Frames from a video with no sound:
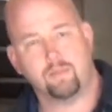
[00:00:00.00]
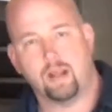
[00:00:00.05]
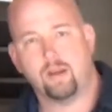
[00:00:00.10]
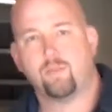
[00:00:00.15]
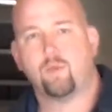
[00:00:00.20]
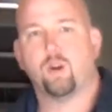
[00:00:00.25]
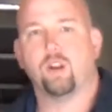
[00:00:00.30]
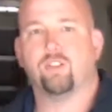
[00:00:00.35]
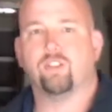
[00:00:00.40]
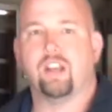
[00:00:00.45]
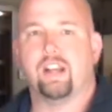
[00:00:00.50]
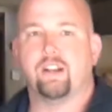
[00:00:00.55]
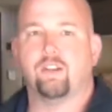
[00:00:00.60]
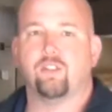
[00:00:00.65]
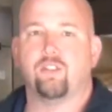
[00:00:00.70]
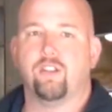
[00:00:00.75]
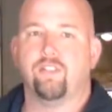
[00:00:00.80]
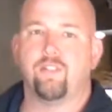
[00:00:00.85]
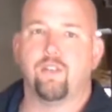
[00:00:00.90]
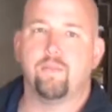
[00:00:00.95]
I'm Chris
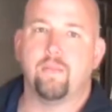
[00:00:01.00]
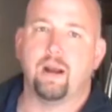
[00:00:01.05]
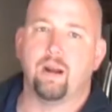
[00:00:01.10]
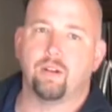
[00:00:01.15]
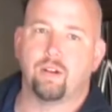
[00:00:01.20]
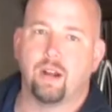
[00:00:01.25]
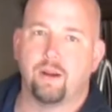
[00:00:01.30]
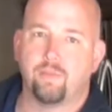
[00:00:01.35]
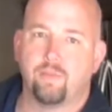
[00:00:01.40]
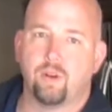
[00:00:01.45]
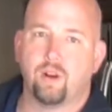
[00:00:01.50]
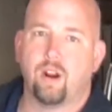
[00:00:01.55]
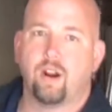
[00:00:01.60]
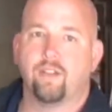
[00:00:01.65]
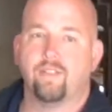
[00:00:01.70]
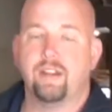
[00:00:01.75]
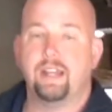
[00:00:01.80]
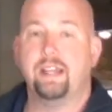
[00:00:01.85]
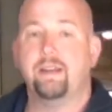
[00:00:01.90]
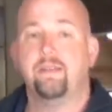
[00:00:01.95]
Anderson from Mount Comfort
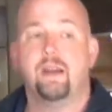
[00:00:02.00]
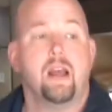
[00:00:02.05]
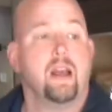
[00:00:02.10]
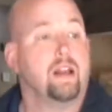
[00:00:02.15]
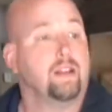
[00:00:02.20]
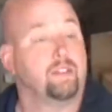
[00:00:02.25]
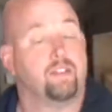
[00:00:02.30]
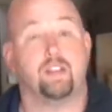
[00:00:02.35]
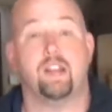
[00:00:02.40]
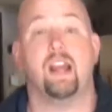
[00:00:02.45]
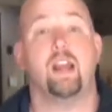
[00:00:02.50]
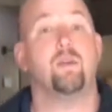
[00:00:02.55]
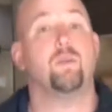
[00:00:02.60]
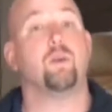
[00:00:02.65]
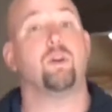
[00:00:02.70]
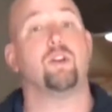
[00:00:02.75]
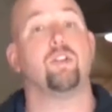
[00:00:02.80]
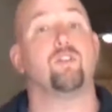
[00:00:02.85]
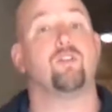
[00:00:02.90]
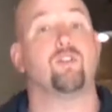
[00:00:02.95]
RV. Today we're
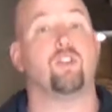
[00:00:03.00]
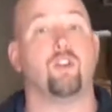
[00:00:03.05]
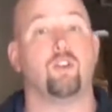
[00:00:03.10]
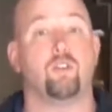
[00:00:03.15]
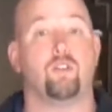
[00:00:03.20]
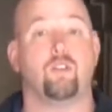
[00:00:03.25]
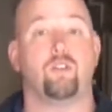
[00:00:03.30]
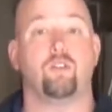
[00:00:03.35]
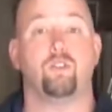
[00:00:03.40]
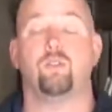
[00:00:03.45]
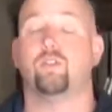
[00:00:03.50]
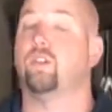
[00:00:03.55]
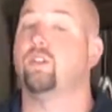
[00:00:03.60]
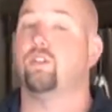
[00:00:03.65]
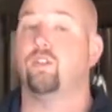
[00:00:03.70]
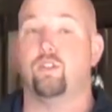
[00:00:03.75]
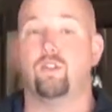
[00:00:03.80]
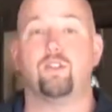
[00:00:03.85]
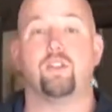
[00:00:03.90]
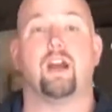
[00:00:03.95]
going to show you the
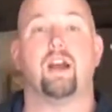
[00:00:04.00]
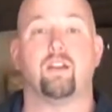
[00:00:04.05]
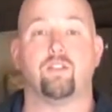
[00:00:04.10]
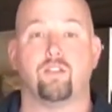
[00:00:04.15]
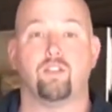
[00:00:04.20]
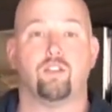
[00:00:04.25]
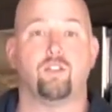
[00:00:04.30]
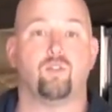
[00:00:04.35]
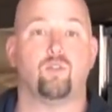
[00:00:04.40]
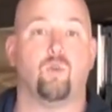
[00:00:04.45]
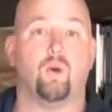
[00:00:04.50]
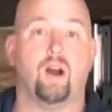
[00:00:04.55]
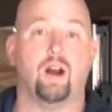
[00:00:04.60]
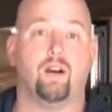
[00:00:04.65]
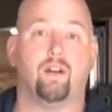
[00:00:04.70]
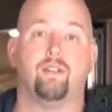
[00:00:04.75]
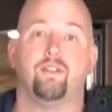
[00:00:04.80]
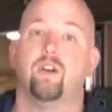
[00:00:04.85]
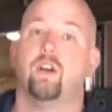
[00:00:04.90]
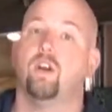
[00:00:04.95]

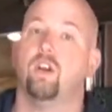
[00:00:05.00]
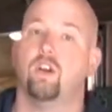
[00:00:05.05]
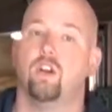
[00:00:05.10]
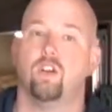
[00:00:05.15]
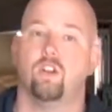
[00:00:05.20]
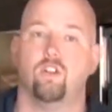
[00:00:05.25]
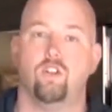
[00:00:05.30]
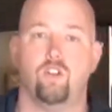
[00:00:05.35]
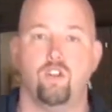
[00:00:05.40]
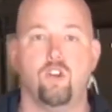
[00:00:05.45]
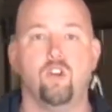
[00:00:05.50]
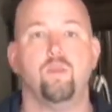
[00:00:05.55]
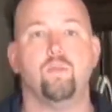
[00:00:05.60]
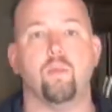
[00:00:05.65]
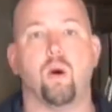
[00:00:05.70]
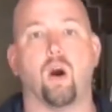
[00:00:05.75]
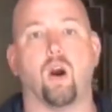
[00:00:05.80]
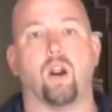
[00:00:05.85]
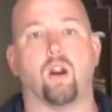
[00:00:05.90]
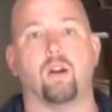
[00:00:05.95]
2012
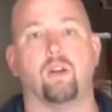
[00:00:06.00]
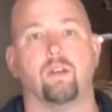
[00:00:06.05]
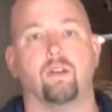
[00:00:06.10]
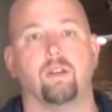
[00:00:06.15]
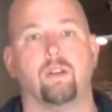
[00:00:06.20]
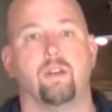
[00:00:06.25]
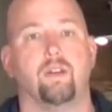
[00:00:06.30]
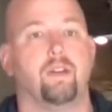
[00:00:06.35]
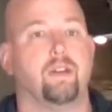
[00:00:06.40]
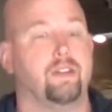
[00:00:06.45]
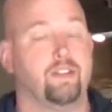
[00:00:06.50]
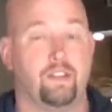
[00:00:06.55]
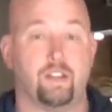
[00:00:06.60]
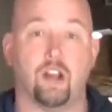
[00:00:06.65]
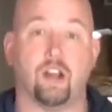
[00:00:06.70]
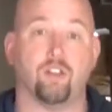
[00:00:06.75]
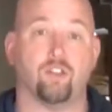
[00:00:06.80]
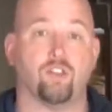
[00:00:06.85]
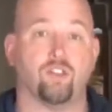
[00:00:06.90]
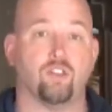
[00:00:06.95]
Newmar
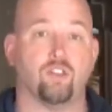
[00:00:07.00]
Dutch